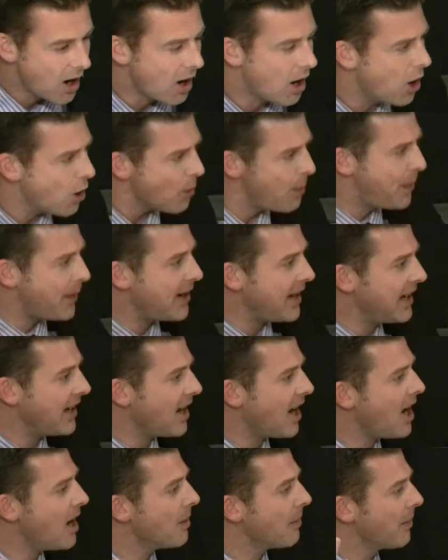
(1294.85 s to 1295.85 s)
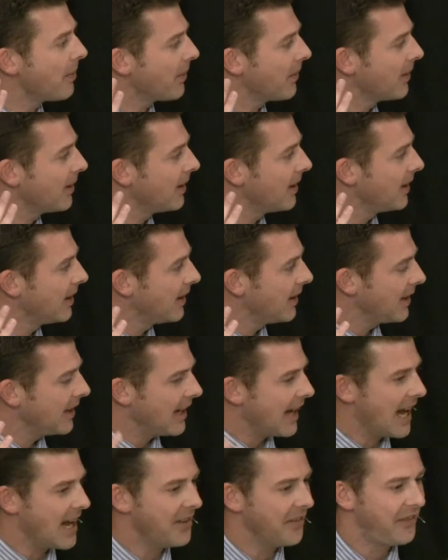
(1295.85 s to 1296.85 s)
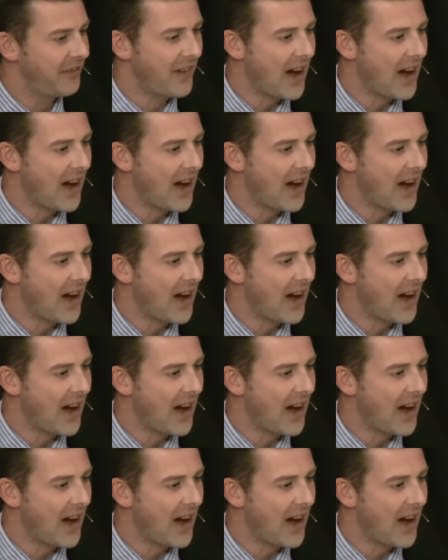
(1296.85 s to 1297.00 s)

opening up and